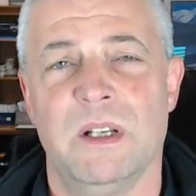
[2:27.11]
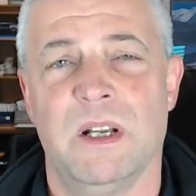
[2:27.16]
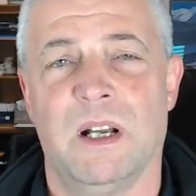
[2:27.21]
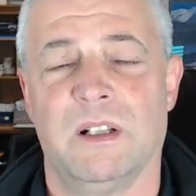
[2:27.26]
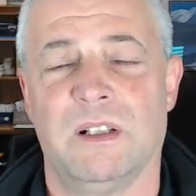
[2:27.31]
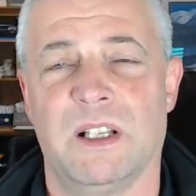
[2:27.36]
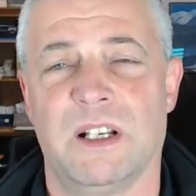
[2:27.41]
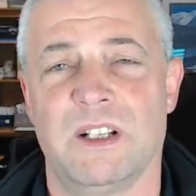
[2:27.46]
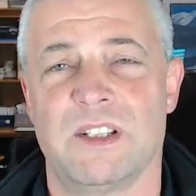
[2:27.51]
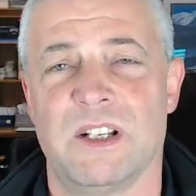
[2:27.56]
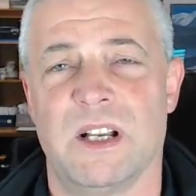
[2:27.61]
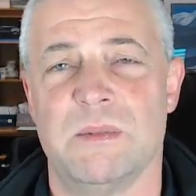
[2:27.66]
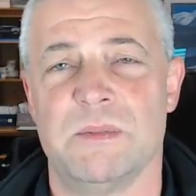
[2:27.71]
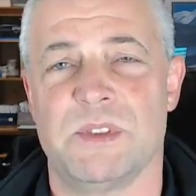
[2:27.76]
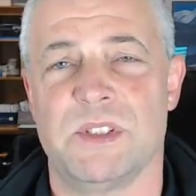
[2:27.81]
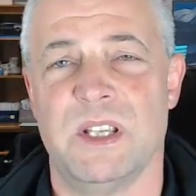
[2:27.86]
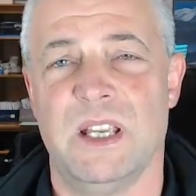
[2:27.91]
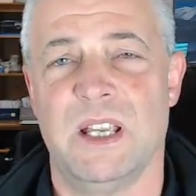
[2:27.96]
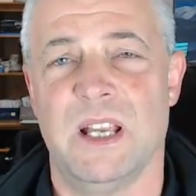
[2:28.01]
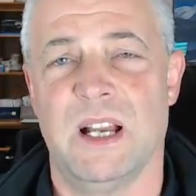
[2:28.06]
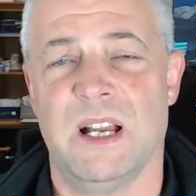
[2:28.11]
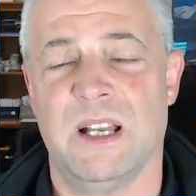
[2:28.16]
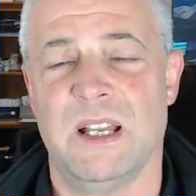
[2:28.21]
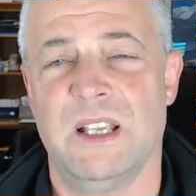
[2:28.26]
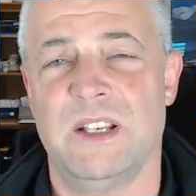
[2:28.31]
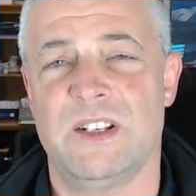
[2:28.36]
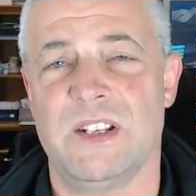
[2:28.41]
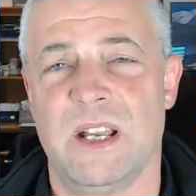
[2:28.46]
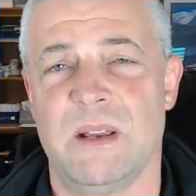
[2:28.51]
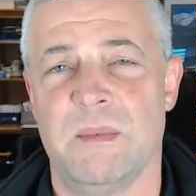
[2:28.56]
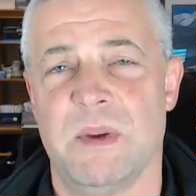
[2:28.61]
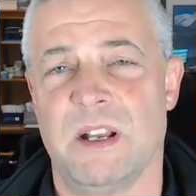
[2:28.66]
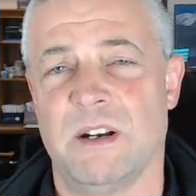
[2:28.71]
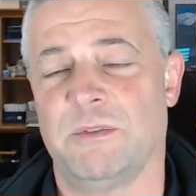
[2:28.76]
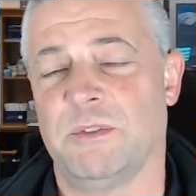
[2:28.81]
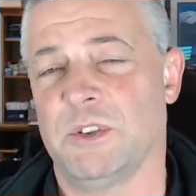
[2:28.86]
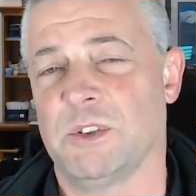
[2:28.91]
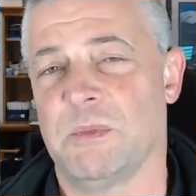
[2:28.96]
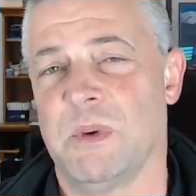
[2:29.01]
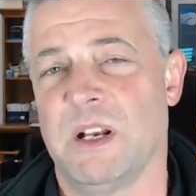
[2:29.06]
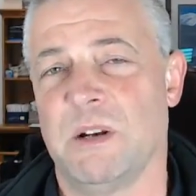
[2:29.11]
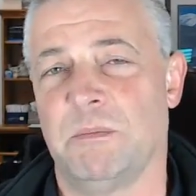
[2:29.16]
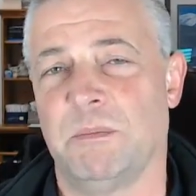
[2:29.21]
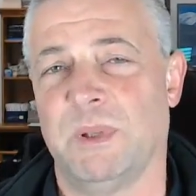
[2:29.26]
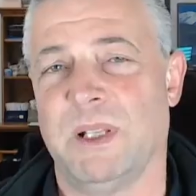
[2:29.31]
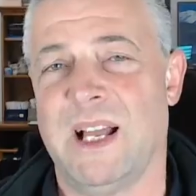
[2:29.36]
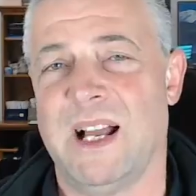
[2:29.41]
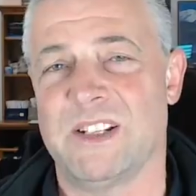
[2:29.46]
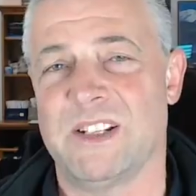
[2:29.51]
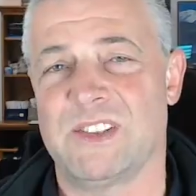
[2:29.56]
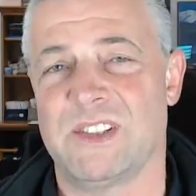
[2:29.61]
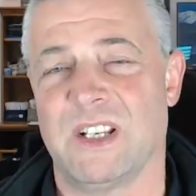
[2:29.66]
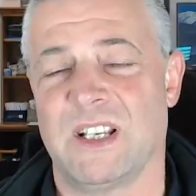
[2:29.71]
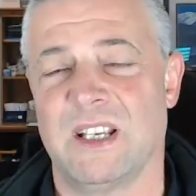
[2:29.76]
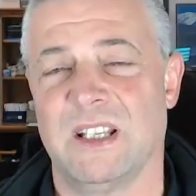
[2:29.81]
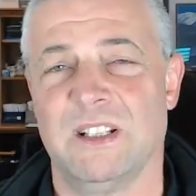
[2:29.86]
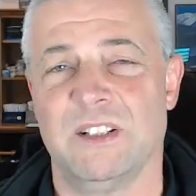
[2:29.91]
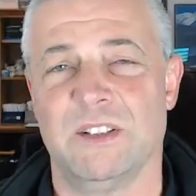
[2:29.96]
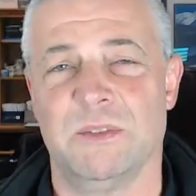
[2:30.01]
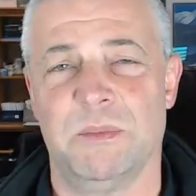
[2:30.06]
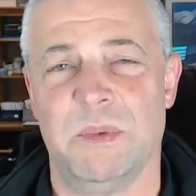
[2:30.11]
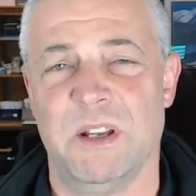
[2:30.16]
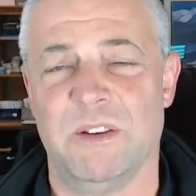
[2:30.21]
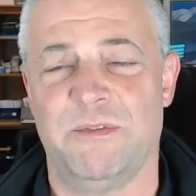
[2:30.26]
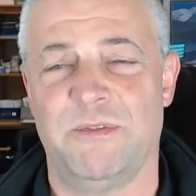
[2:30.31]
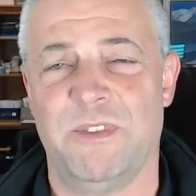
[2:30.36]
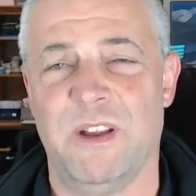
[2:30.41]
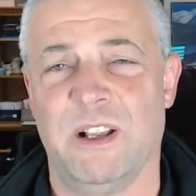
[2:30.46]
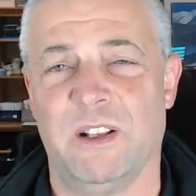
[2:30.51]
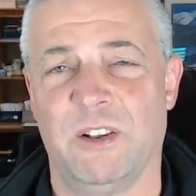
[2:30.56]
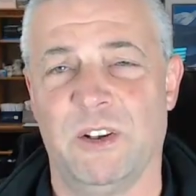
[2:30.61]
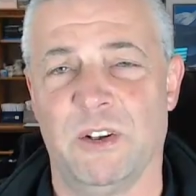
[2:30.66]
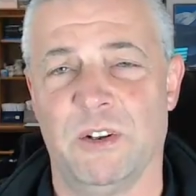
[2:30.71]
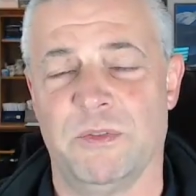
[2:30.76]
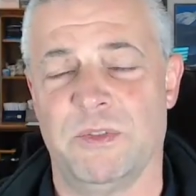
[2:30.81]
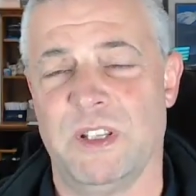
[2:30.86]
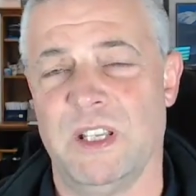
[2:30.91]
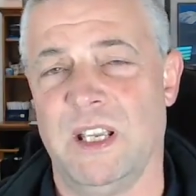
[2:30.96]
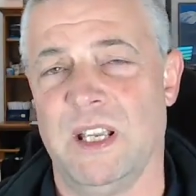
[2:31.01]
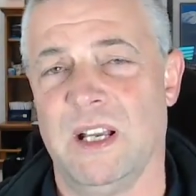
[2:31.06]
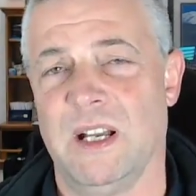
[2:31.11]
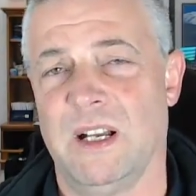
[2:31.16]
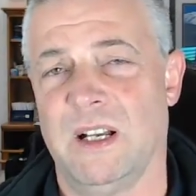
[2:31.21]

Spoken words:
A lot of times the intake manifold is made of plastic, and there'd be a failure of the